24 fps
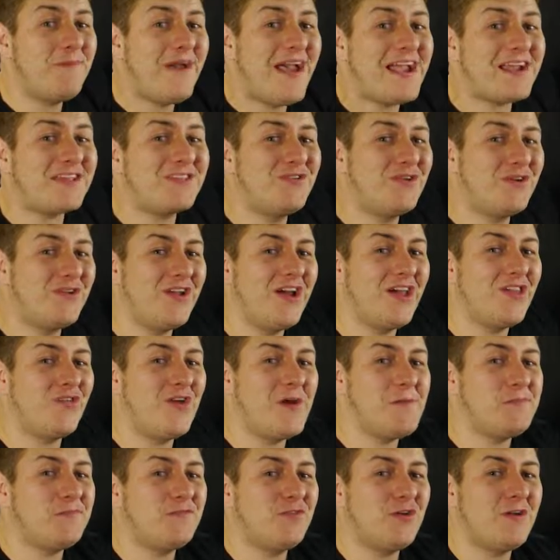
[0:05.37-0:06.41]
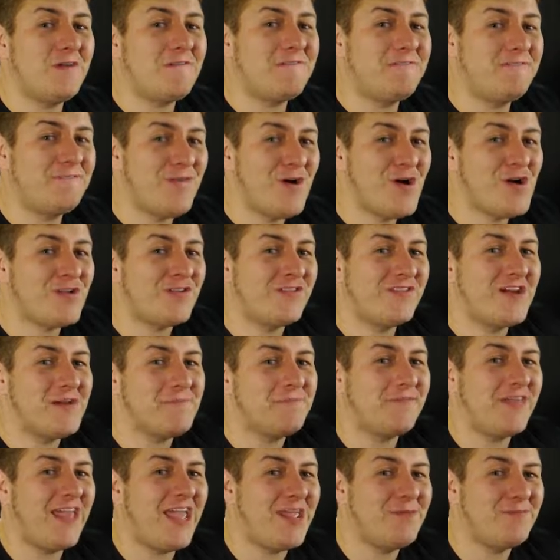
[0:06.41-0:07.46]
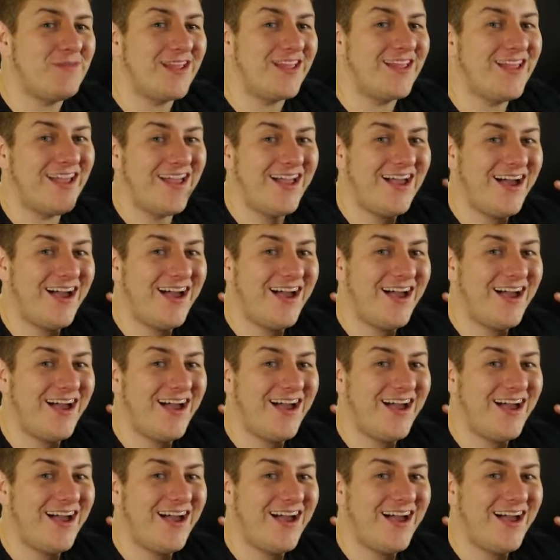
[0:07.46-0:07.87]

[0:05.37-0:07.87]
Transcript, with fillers: back to another episode of Funked Up Gaming.